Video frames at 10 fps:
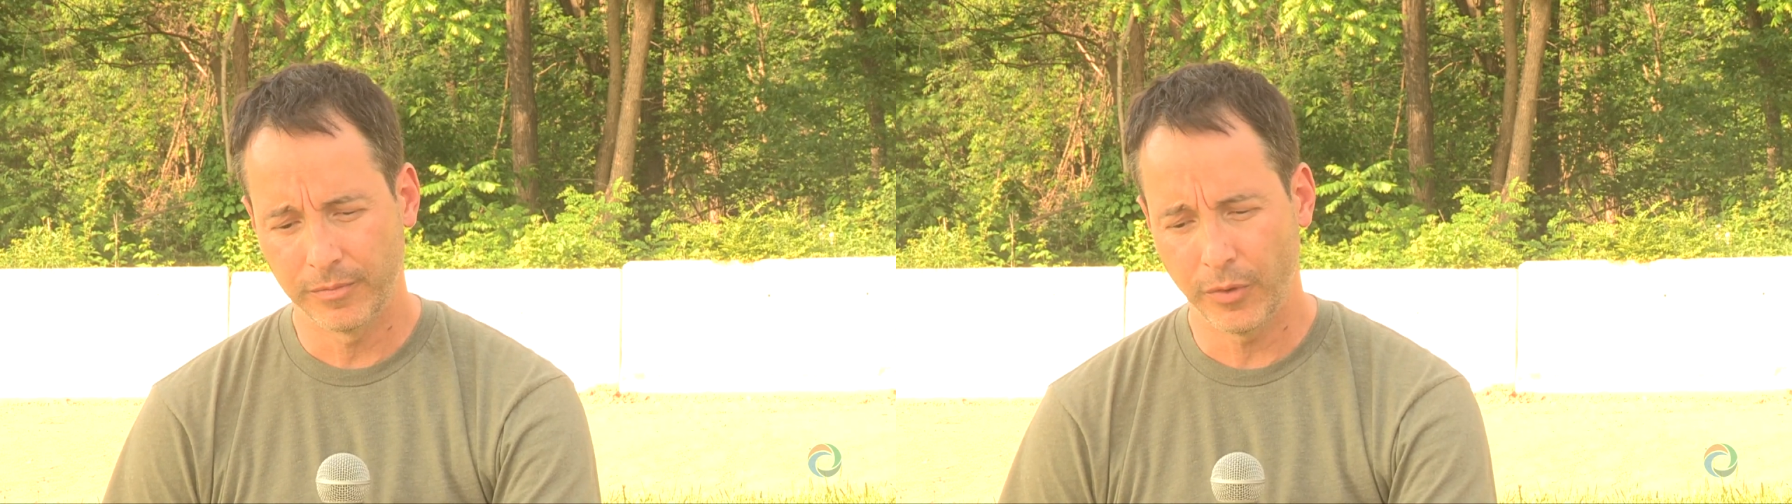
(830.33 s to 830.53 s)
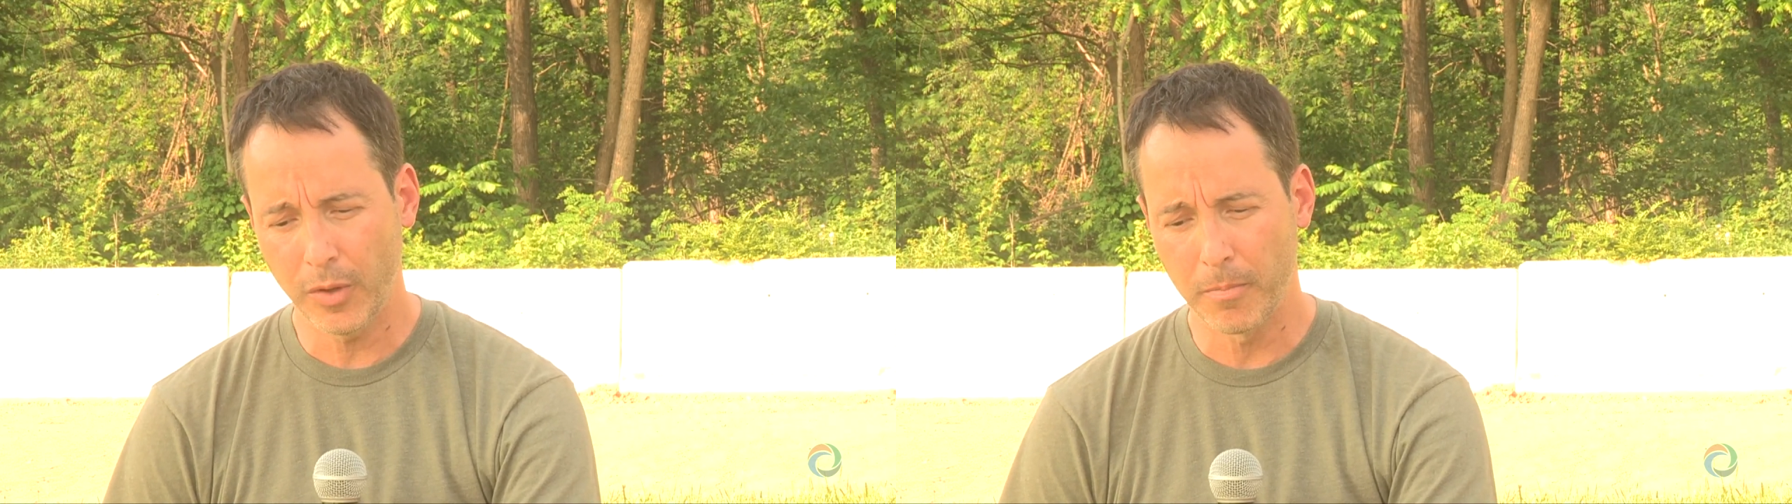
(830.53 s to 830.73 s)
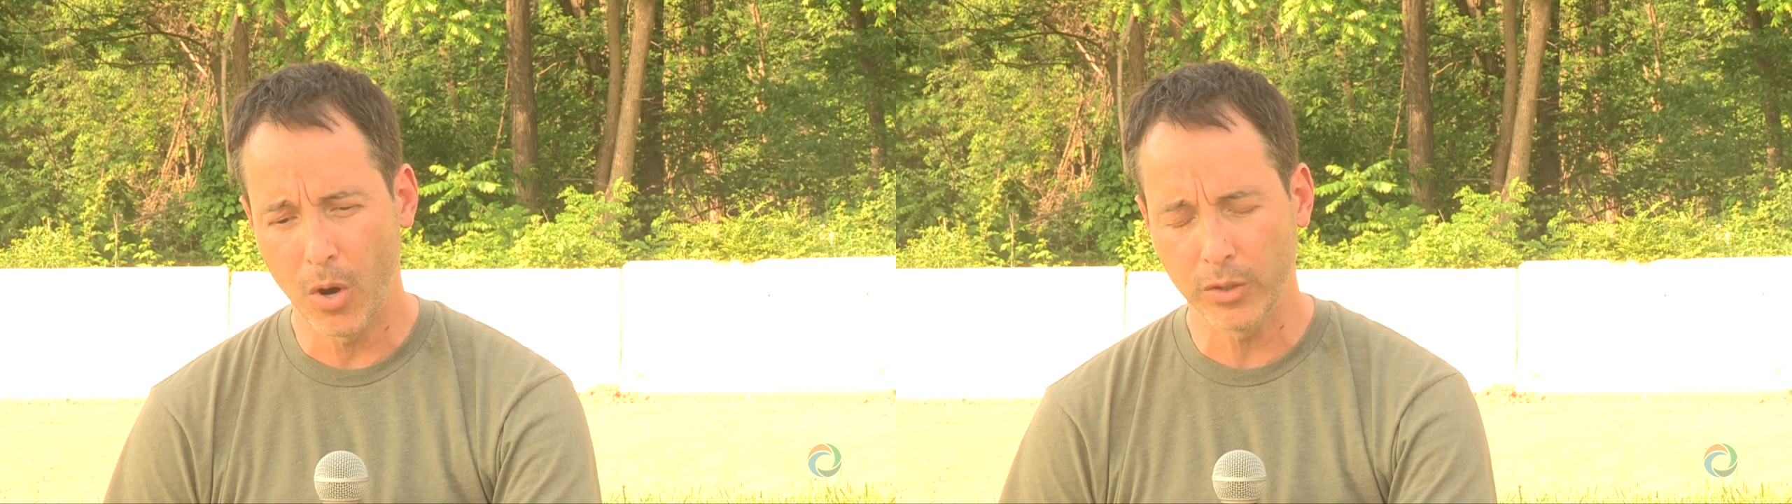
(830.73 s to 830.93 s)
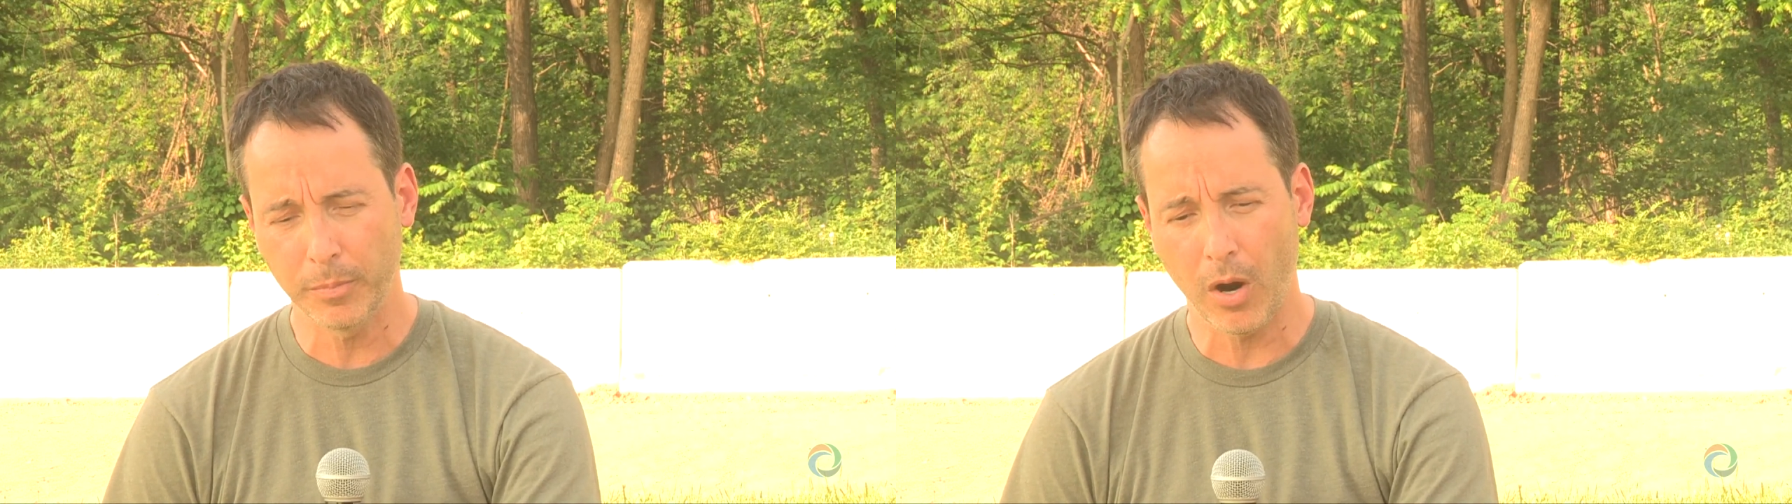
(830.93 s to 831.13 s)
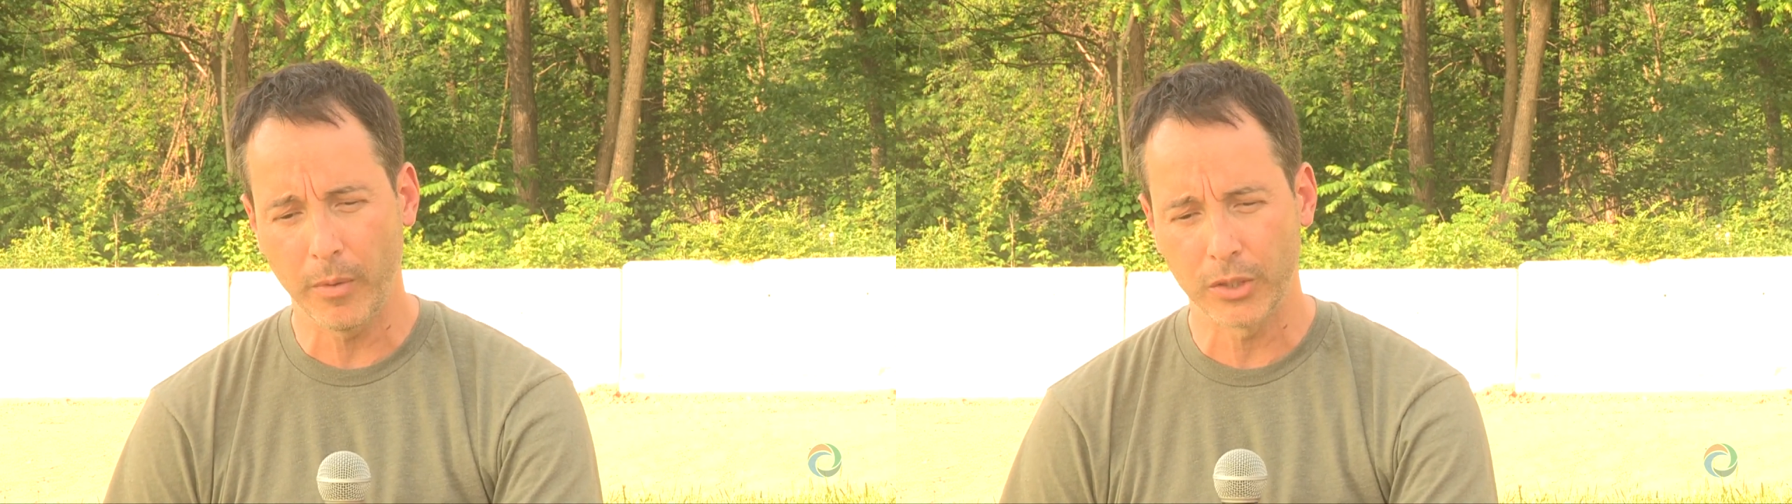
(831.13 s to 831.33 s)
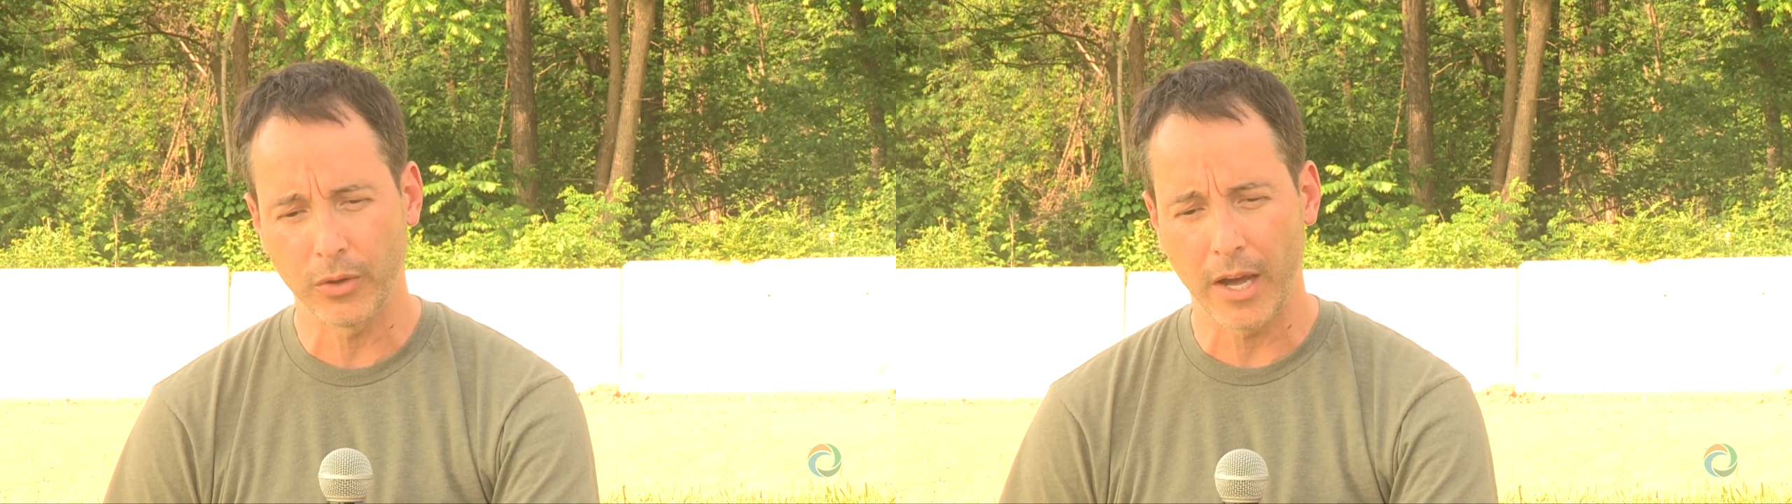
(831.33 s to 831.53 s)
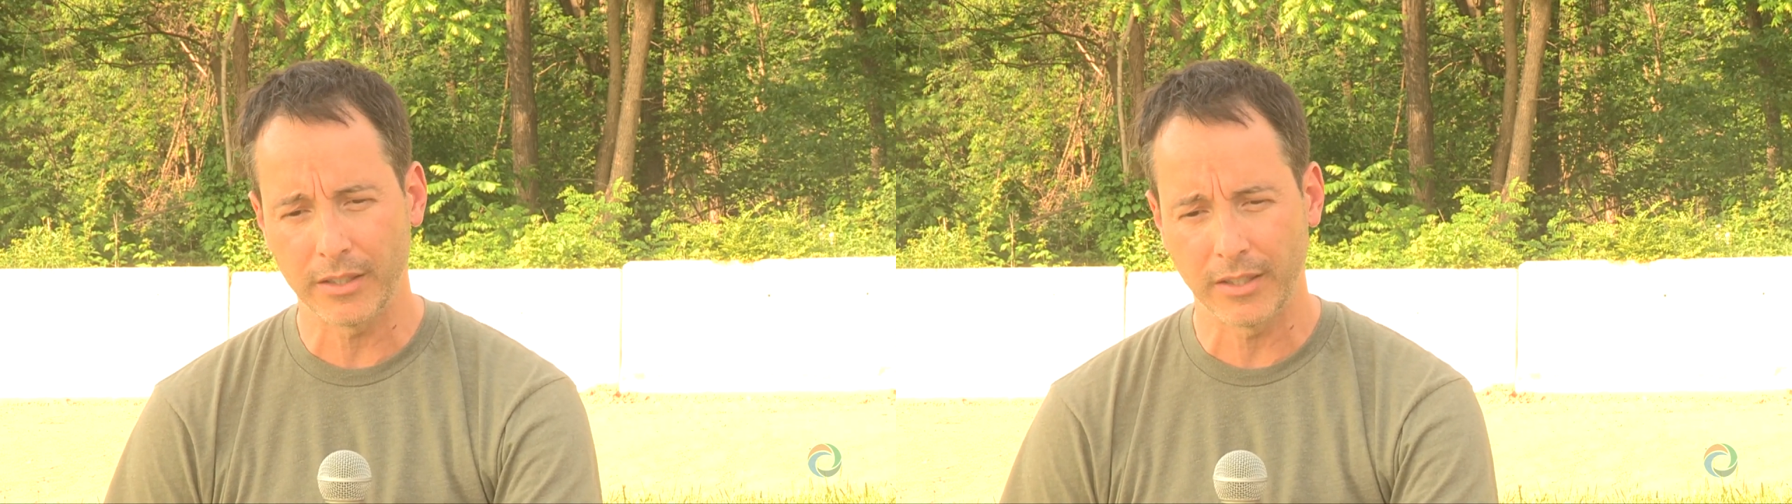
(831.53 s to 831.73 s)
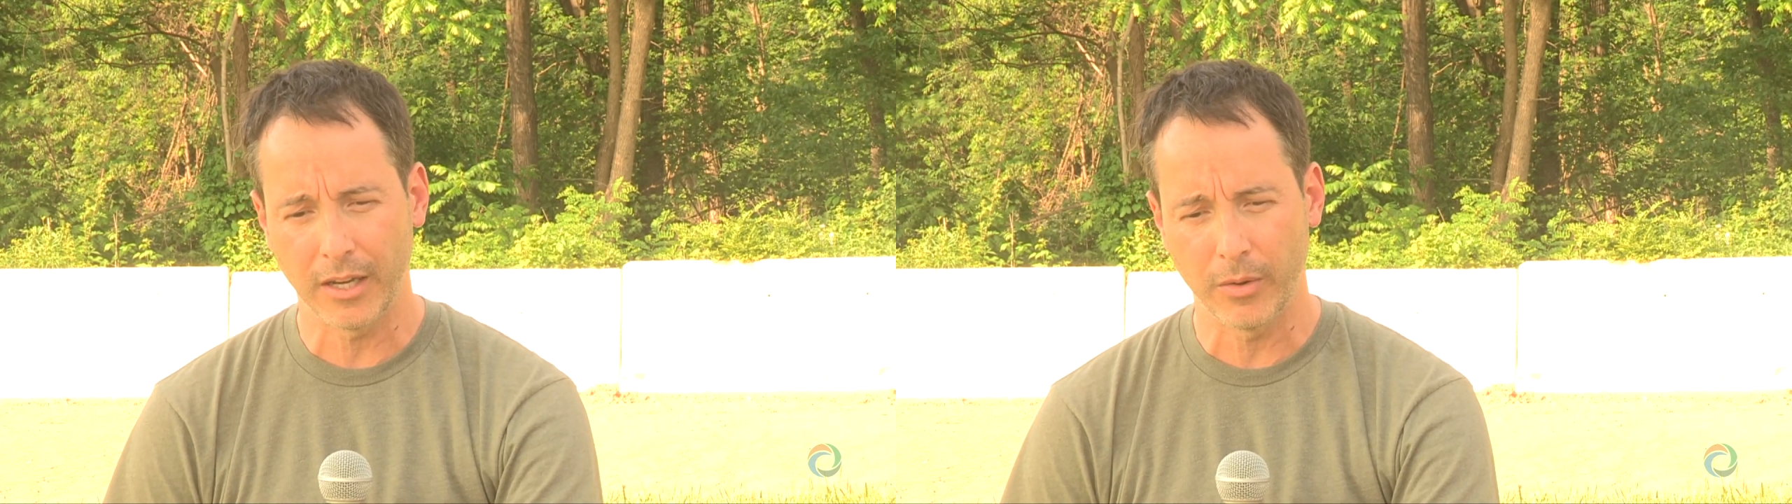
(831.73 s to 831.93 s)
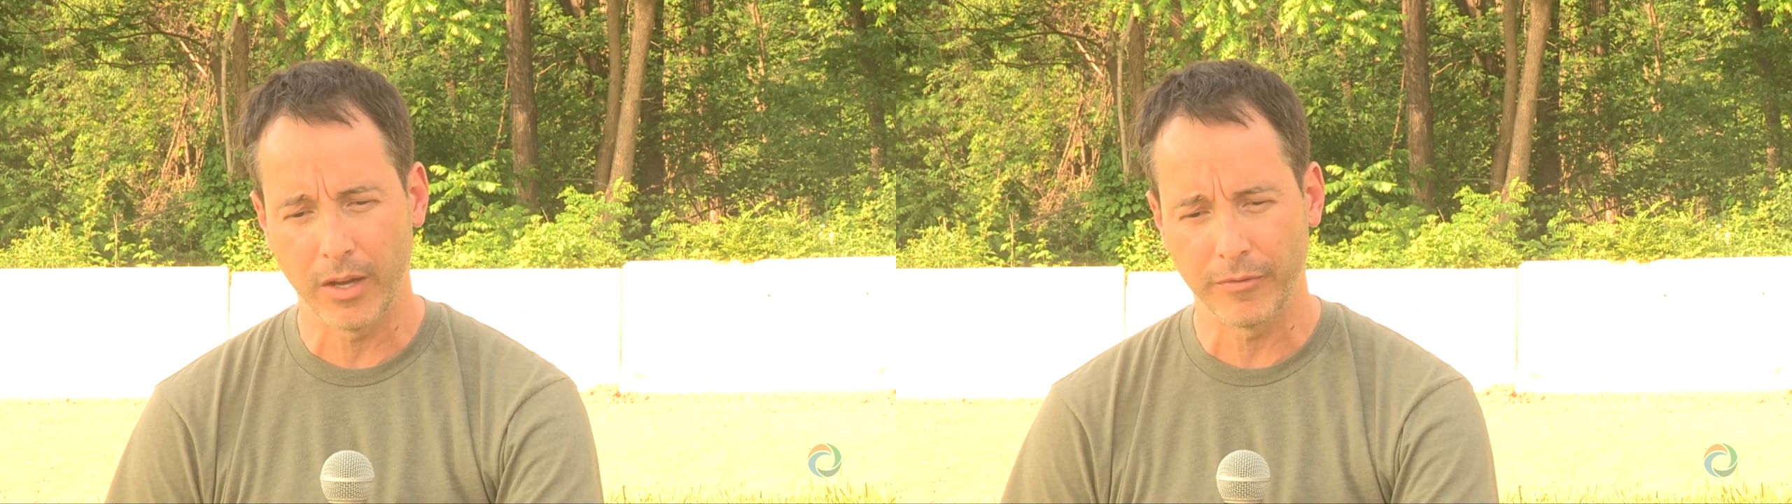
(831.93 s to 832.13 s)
for the most part we try to stay away